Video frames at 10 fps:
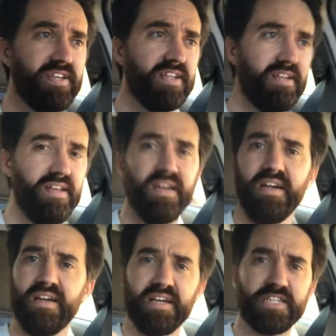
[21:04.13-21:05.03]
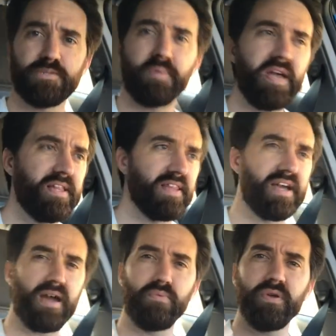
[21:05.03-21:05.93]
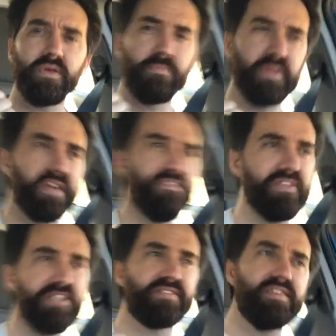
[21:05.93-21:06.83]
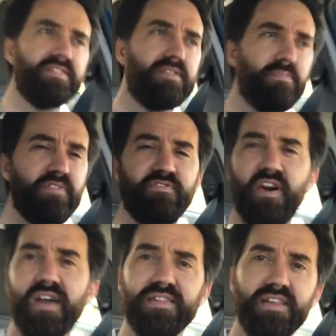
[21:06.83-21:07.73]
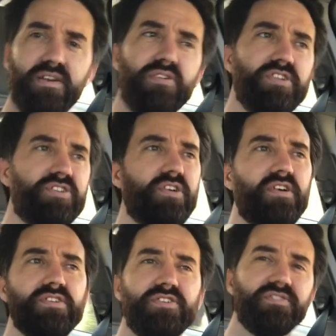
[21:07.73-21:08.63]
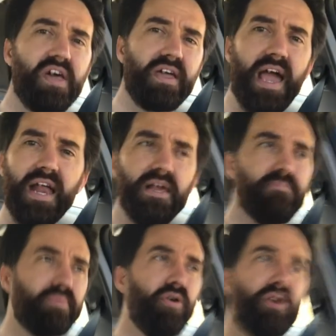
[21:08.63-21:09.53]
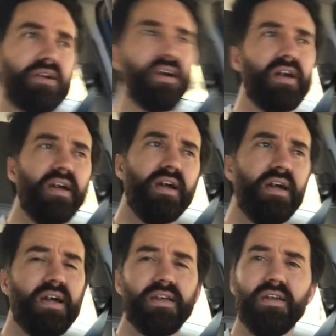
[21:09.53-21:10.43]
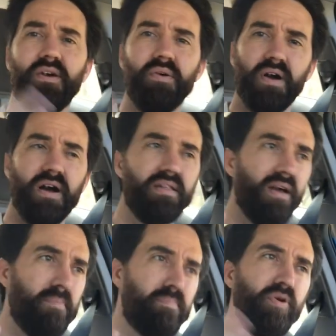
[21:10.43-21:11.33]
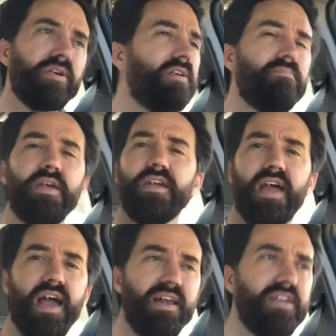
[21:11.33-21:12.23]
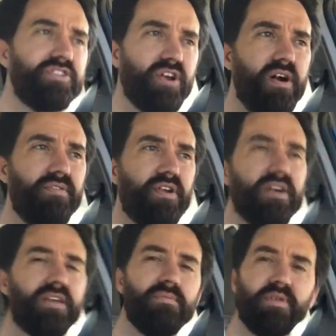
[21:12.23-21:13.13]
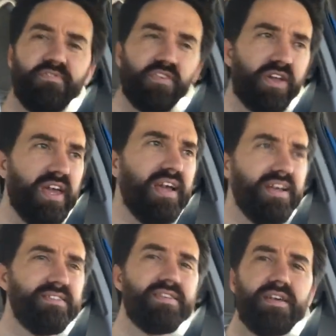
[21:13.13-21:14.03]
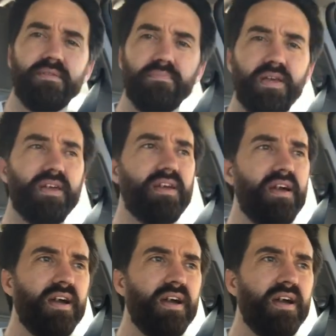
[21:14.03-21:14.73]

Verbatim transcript: to explain, like, I really believe these things can be fine literature, and just like any book, you know, a book can be in any genre. It can be for kids, it can be